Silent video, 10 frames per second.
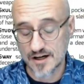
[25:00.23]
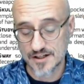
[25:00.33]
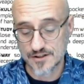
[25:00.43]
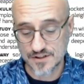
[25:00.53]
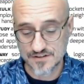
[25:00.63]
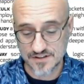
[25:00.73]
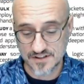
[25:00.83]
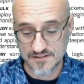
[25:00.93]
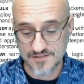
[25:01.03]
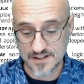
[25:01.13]
increasing
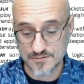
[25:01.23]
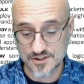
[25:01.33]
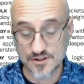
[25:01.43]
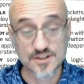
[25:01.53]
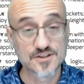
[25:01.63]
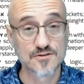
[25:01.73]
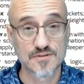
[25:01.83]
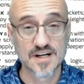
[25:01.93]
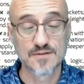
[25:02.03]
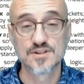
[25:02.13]
the effect, which turned into
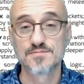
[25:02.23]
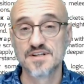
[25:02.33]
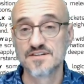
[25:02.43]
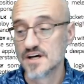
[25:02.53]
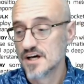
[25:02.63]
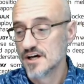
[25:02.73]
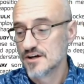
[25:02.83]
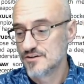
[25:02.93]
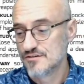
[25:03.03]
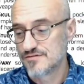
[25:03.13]
great, which means
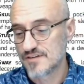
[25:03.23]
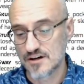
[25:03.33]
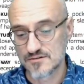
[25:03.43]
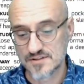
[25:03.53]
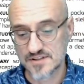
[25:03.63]
you found